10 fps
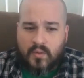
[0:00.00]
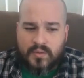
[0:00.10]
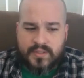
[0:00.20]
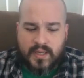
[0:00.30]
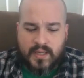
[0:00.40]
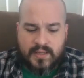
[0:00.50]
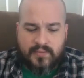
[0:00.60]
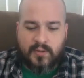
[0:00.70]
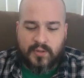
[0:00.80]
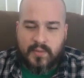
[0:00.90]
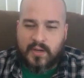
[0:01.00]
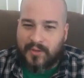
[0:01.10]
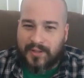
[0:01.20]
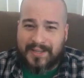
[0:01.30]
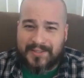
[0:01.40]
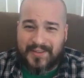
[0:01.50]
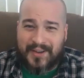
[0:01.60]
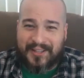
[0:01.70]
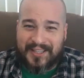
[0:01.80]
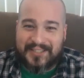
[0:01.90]
was definitely within my wheelhouse of
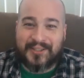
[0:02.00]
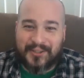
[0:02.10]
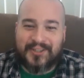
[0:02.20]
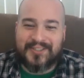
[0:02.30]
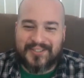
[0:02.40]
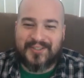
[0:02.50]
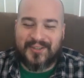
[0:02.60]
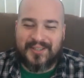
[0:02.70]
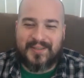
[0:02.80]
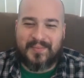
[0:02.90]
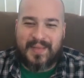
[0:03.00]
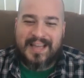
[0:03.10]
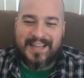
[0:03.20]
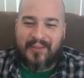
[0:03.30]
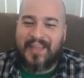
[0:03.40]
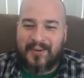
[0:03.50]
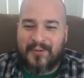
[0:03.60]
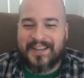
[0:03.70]
how I like to learn. So it panned out that way.